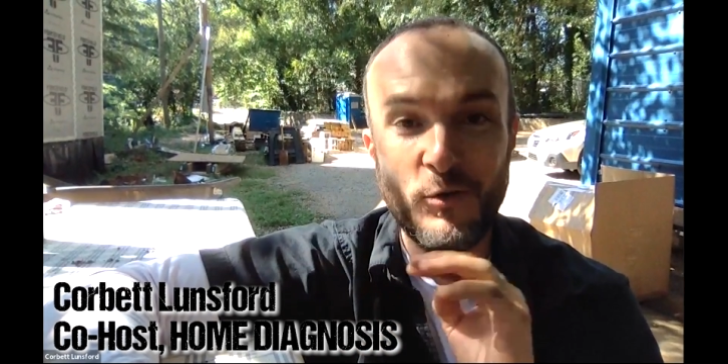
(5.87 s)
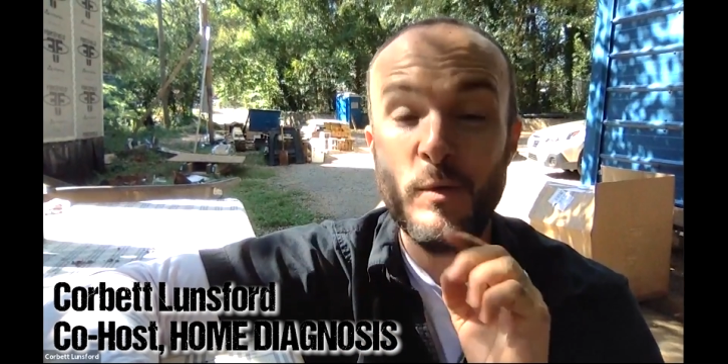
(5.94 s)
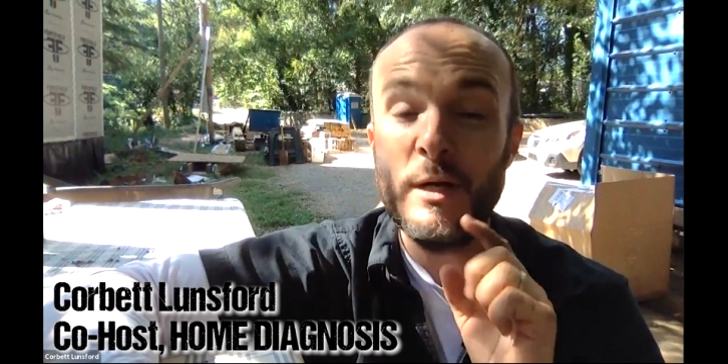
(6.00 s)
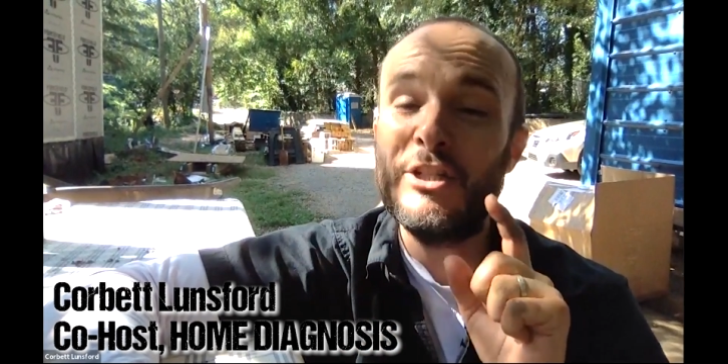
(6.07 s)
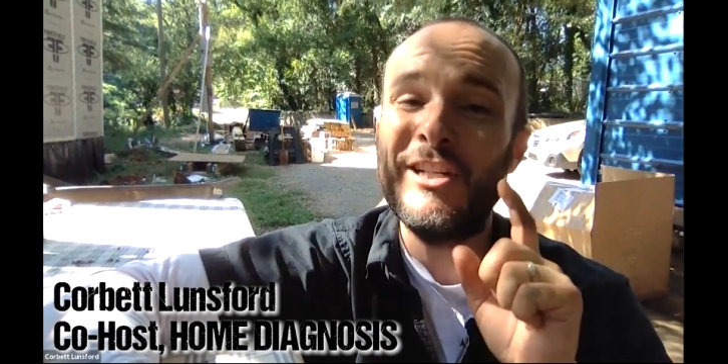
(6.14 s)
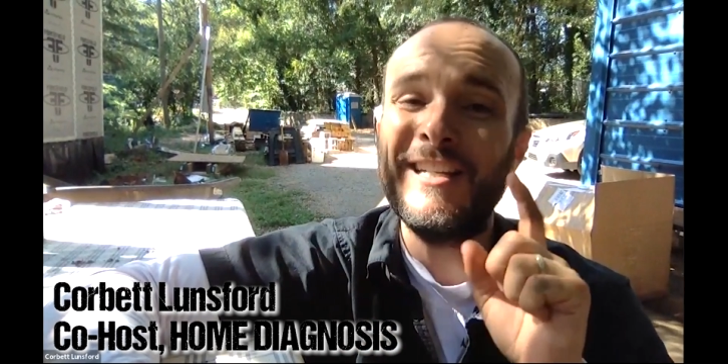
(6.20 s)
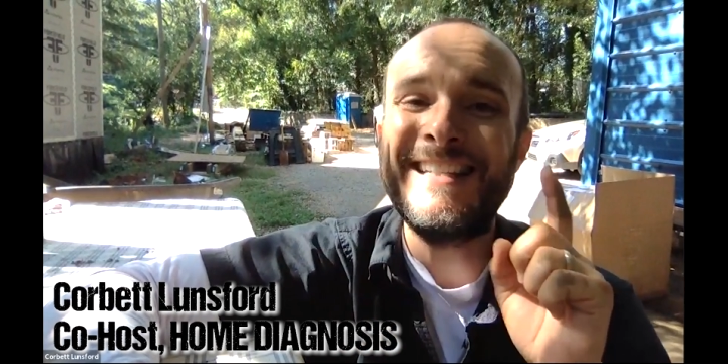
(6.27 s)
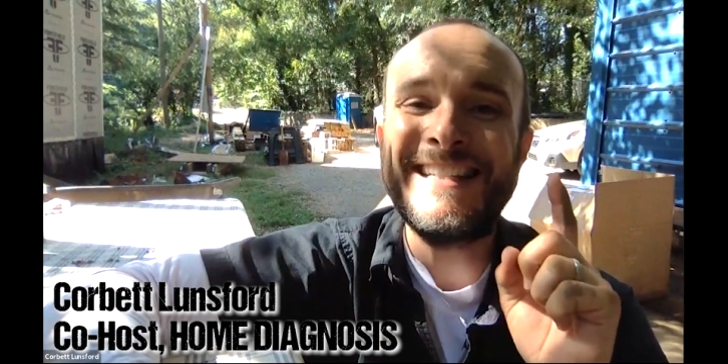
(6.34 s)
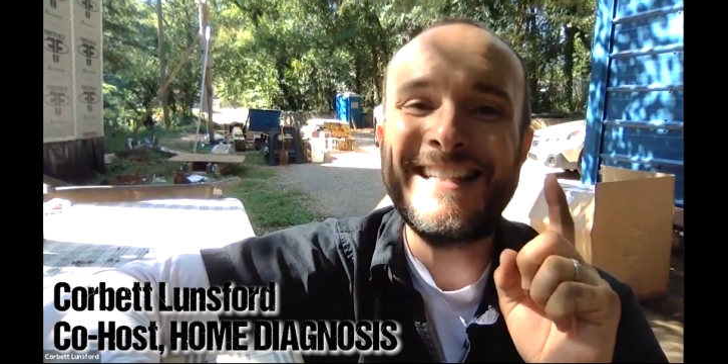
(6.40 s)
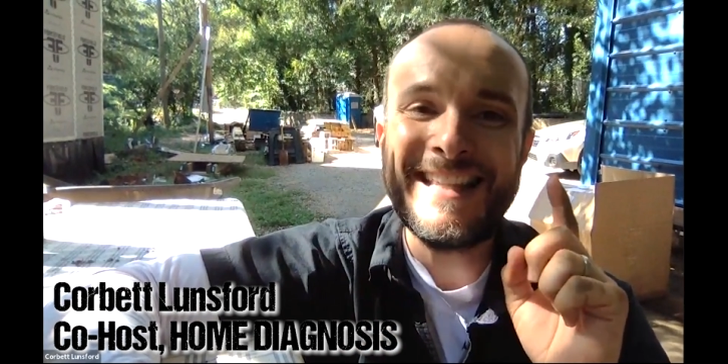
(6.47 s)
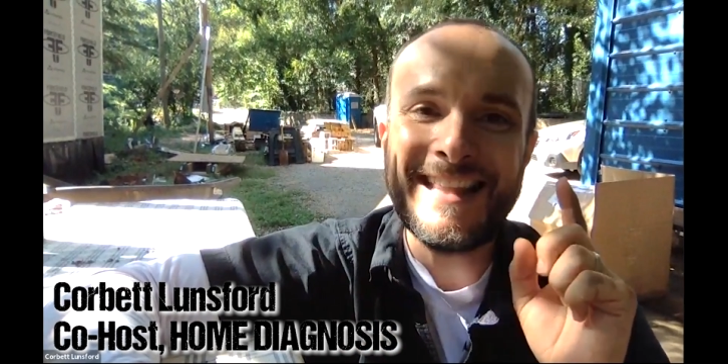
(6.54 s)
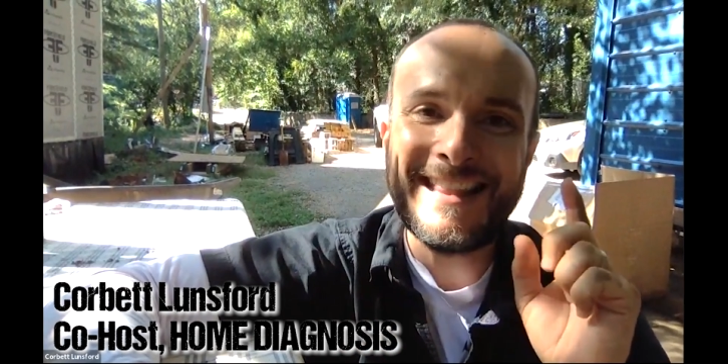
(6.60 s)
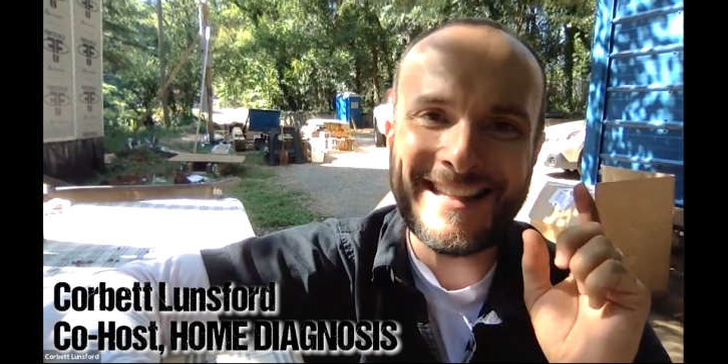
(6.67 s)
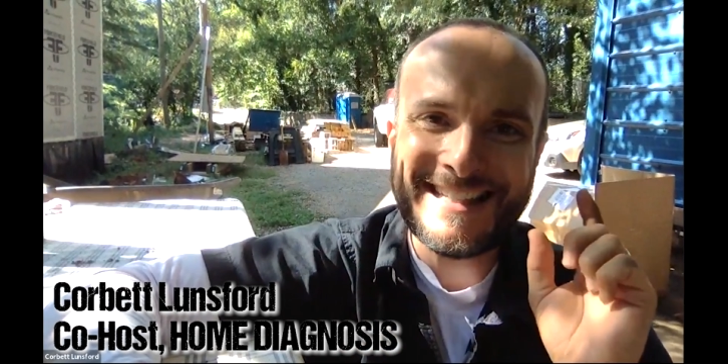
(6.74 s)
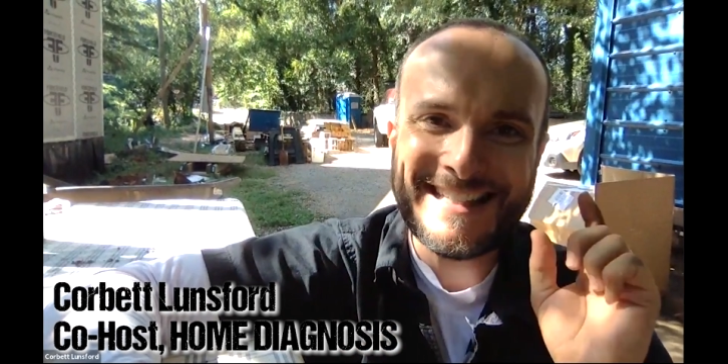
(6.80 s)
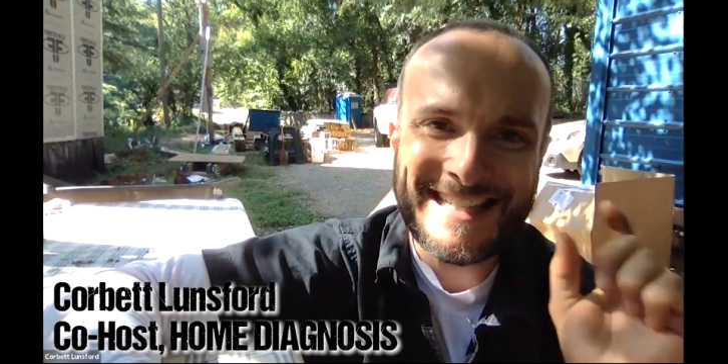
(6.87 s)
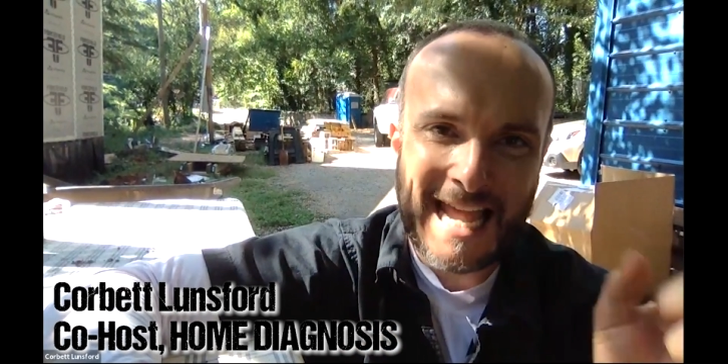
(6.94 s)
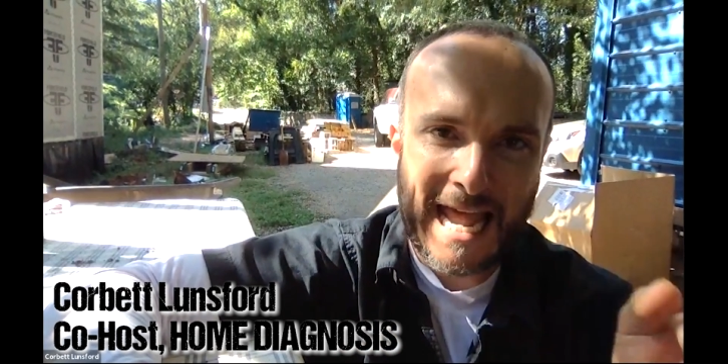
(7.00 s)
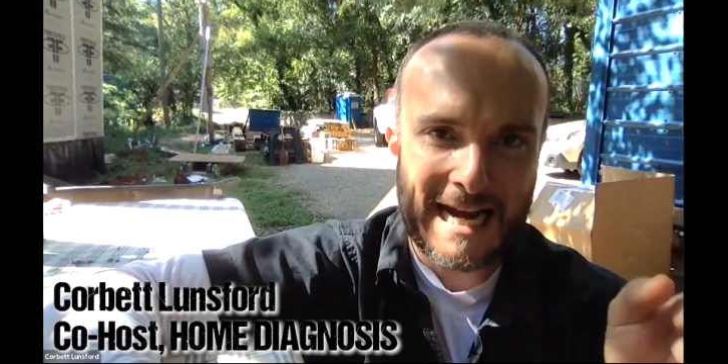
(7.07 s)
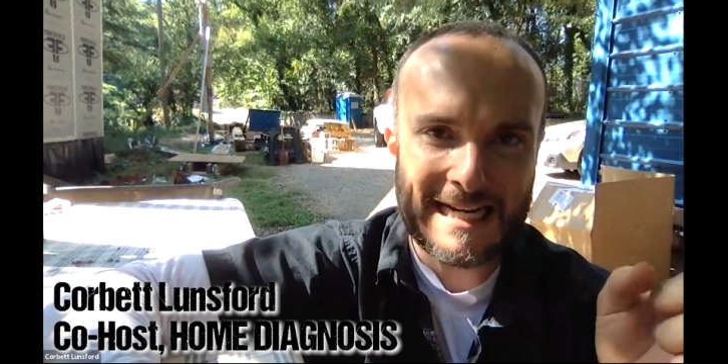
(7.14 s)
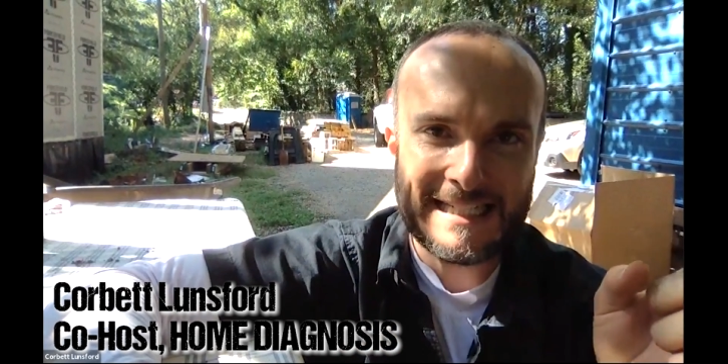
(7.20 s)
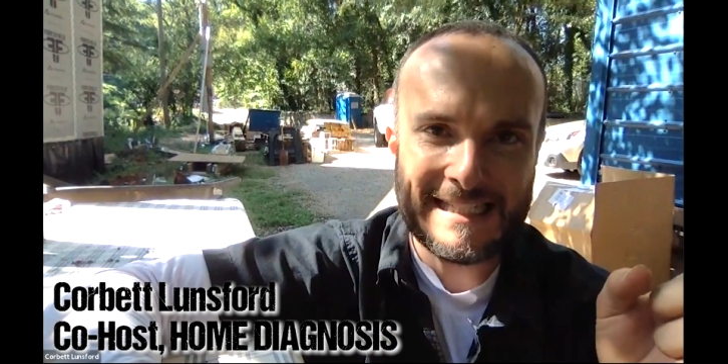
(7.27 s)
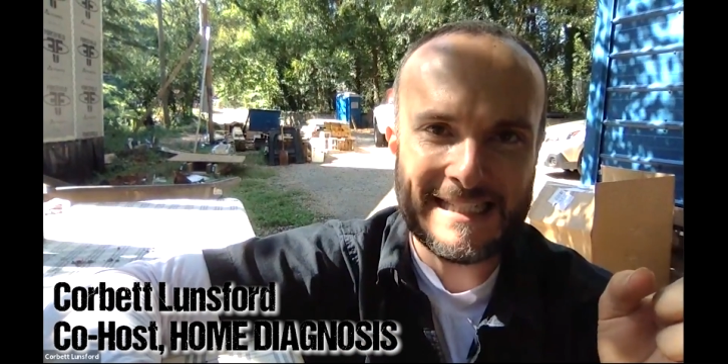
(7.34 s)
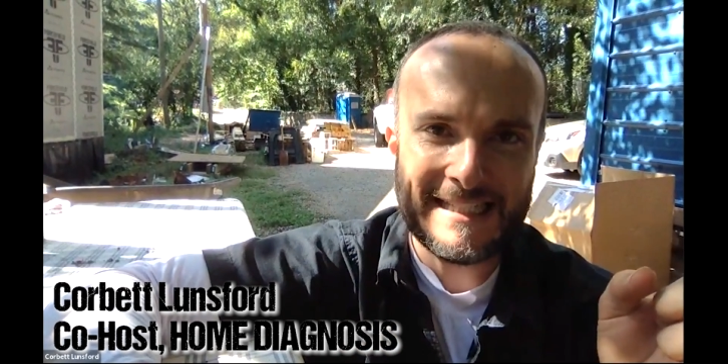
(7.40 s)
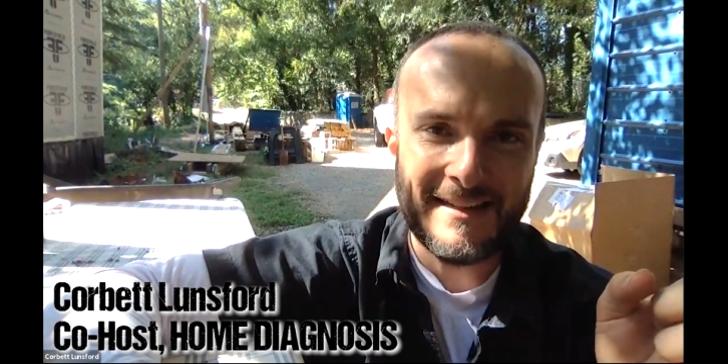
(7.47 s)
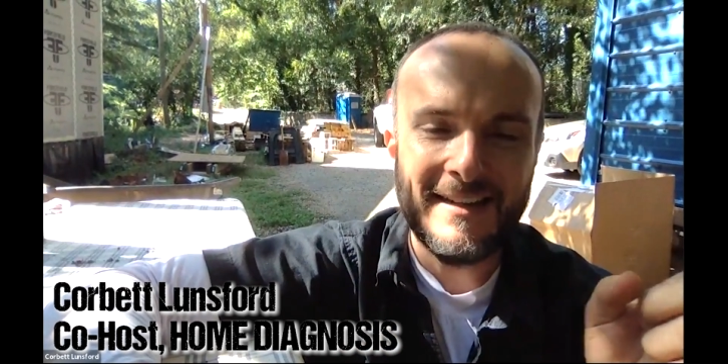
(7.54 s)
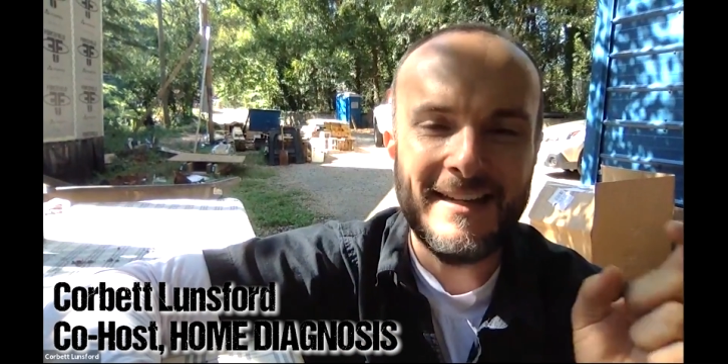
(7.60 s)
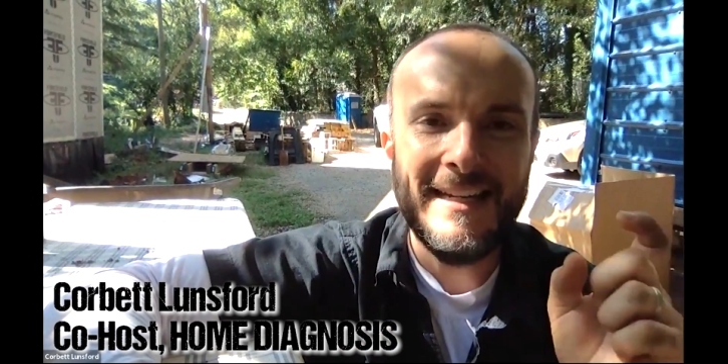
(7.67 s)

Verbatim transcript: which is the decks